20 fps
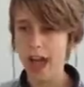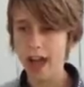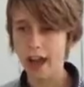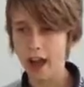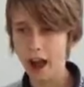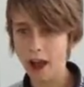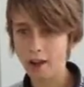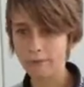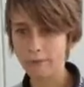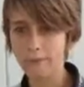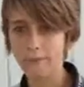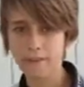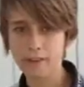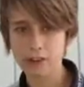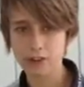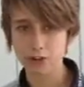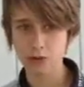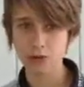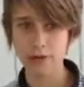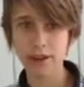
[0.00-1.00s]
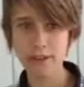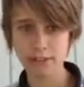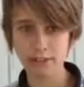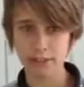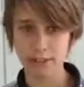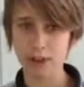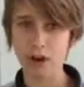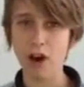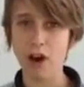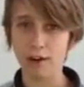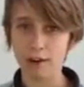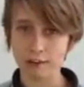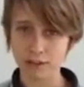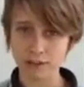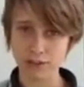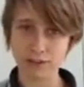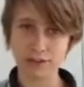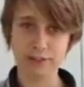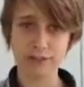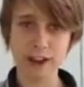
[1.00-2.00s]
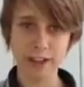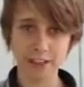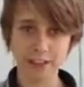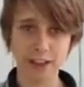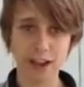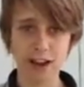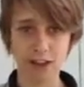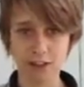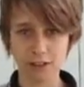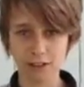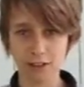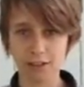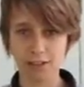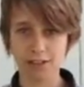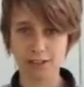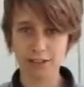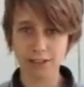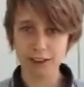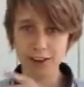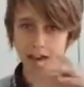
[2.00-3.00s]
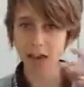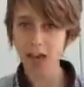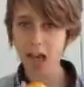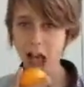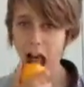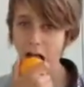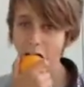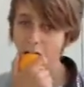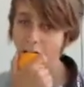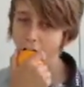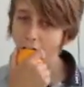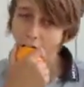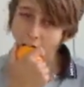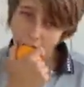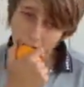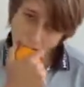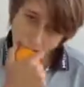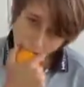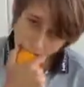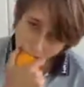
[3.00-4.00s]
I'm going to eat this orange right now. See you later. Good